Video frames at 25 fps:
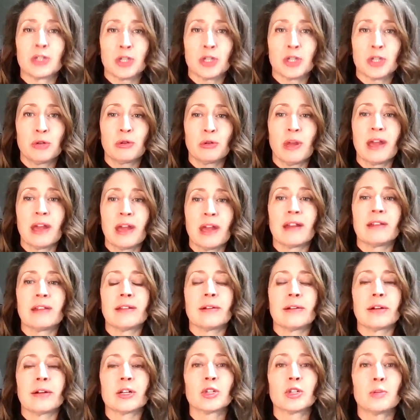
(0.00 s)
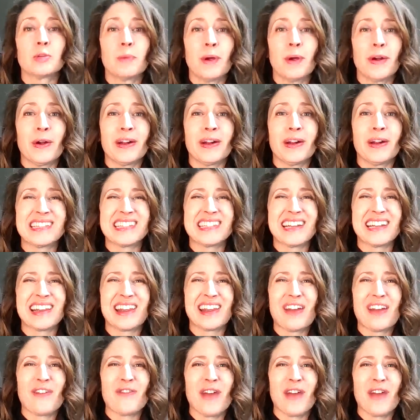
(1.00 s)
too late and you're experiencing
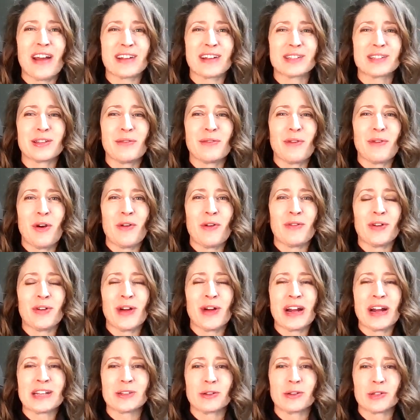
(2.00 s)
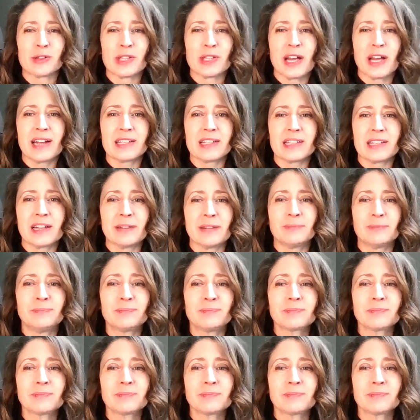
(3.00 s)
the effects of over-exercising.